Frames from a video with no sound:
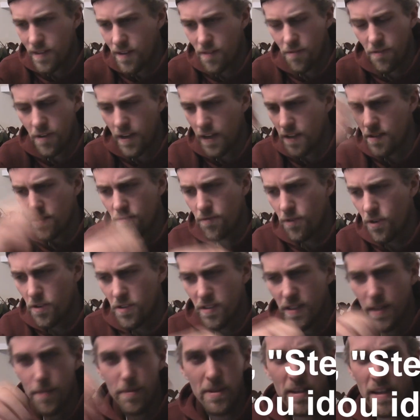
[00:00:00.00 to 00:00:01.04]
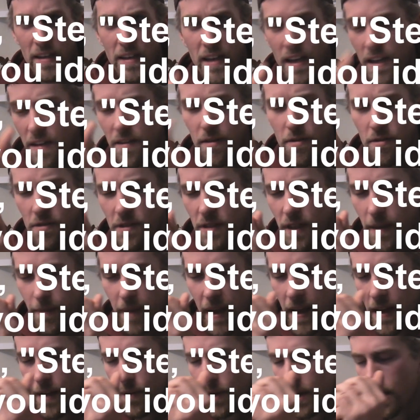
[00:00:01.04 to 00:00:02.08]
I forget his first name. It's like Nathan or some.
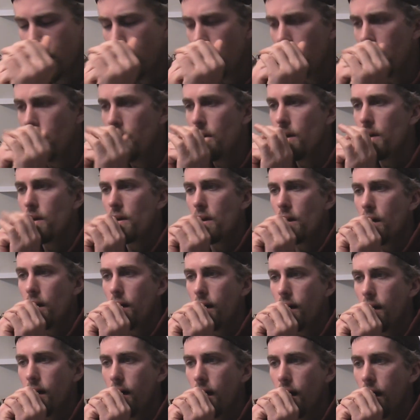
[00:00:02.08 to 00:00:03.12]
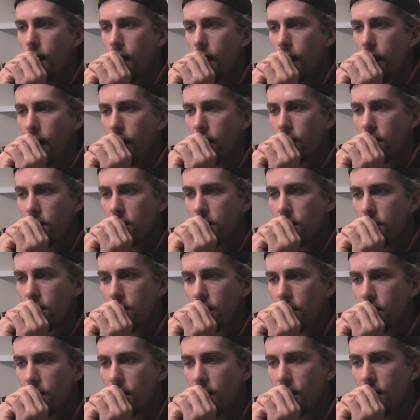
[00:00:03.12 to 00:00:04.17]
Anyway, uh,
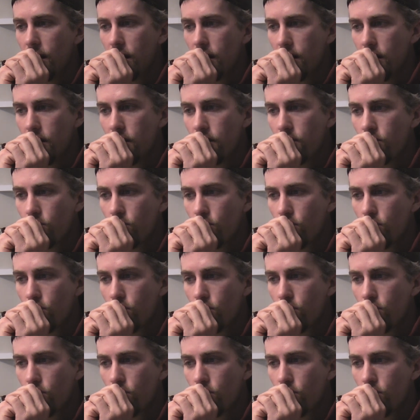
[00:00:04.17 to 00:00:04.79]
he